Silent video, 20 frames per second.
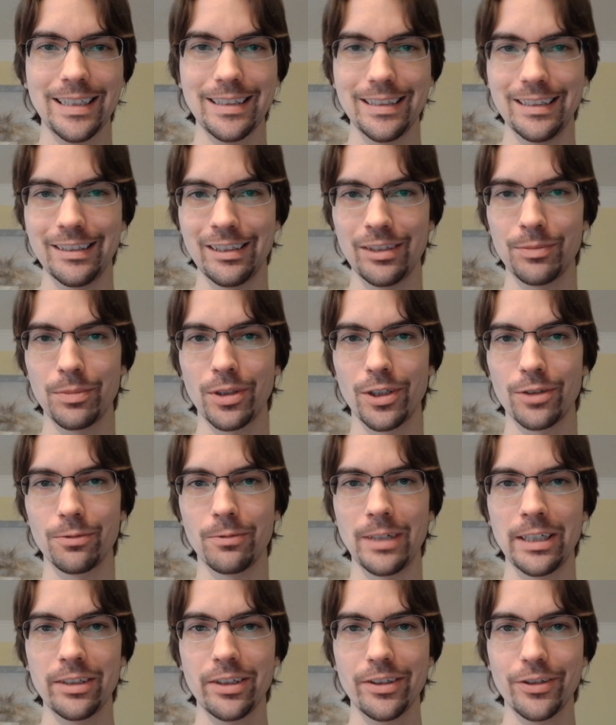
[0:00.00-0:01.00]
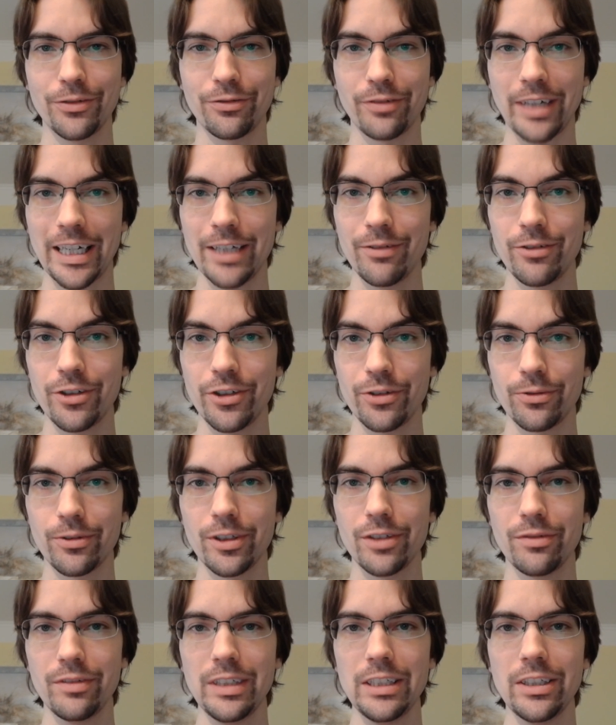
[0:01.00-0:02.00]
This is part one out of five
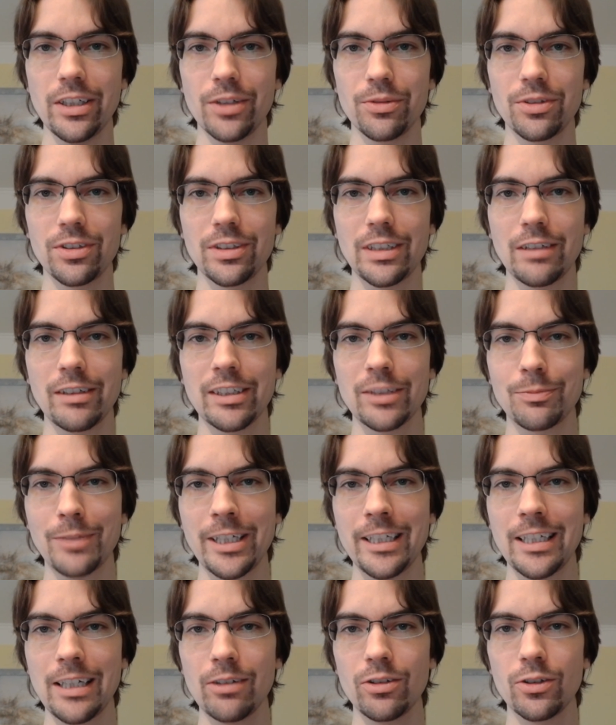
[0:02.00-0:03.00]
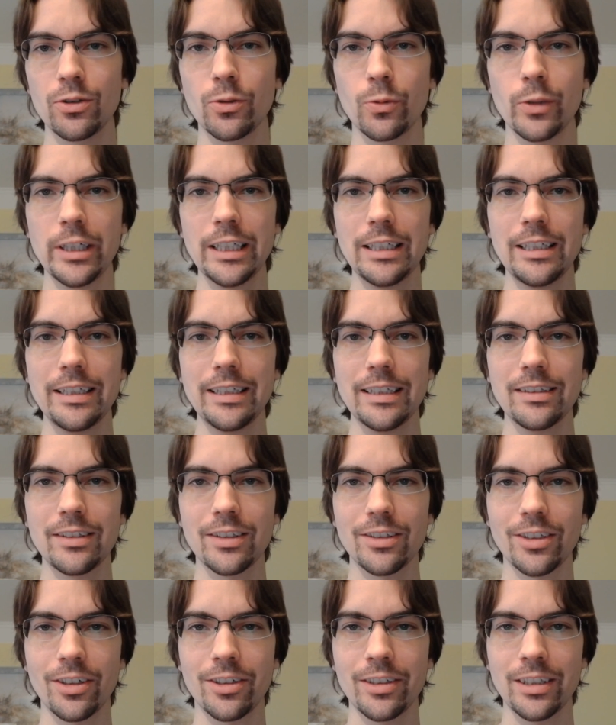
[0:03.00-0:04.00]
short videos that will explain how to quickly get
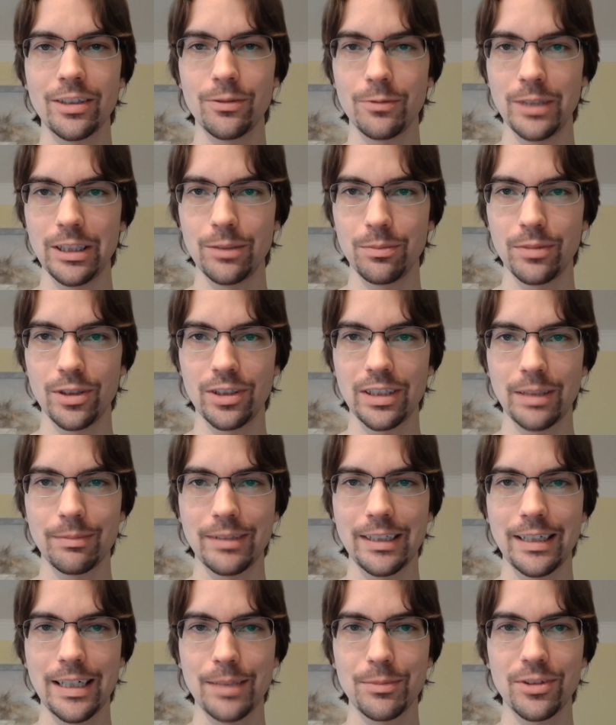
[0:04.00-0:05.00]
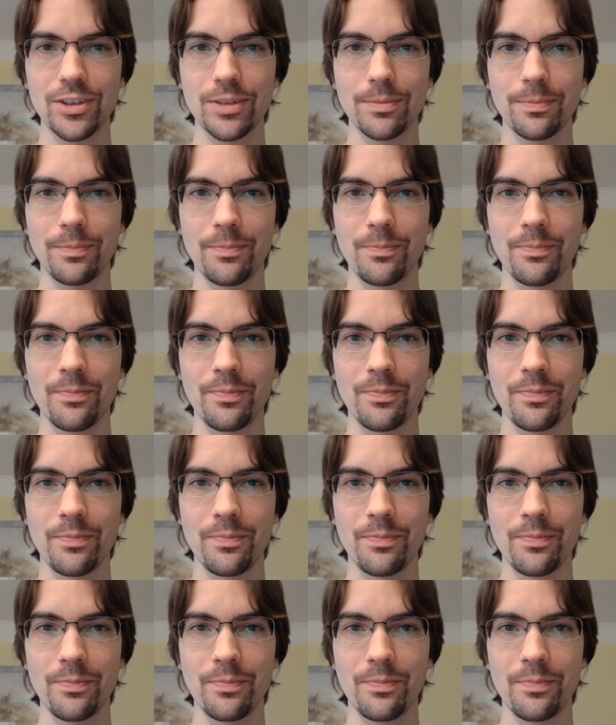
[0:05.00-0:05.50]
started with PerceptiLabs.